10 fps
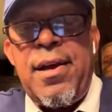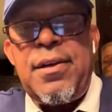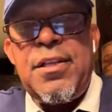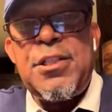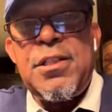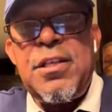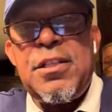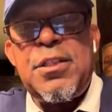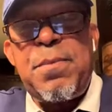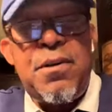And
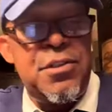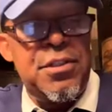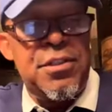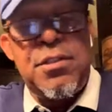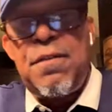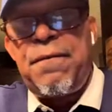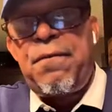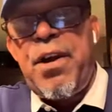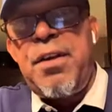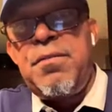his exposure to
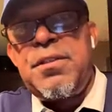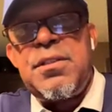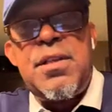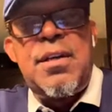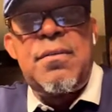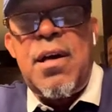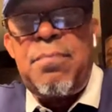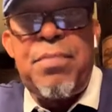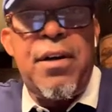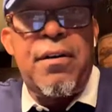fragrance is
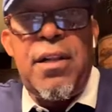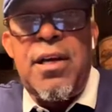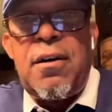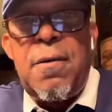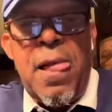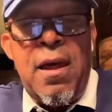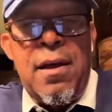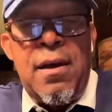unparalleled.